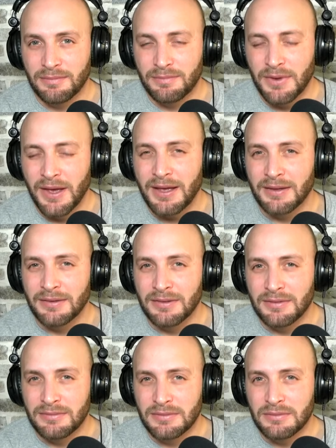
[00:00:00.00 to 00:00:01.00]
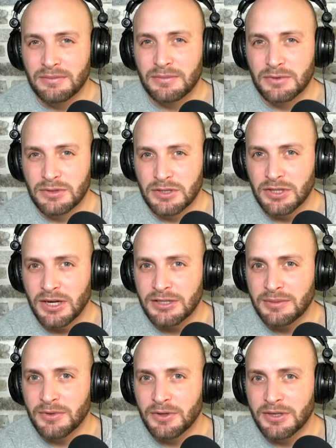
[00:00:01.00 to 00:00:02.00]
hey,
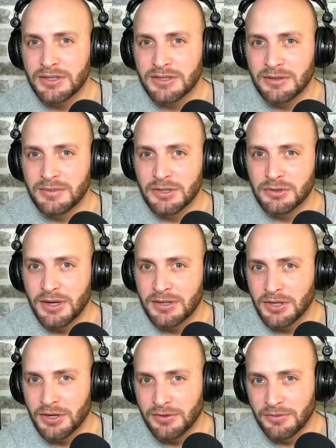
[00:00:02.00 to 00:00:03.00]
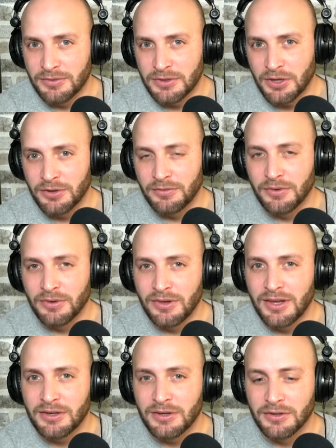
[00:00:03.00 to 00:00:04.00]
Dejounte Murray is going to be a trade target for the
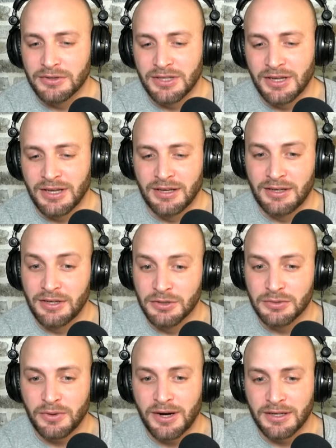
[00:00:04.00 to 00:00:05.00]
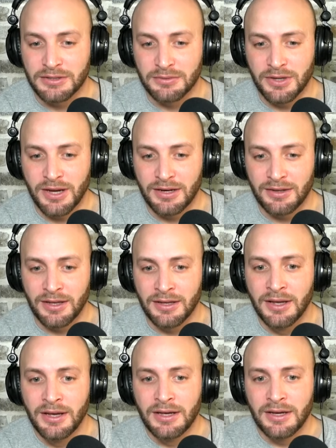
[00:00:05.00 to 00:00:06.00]
Lakers, and here's why. So
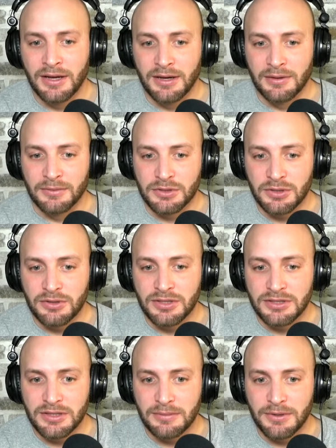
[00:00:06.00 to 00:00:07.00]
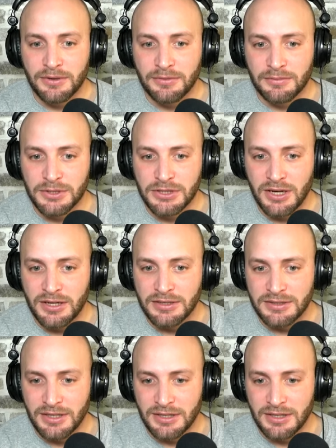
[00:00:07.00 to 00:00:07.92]
we'll show you this clip here from Shams on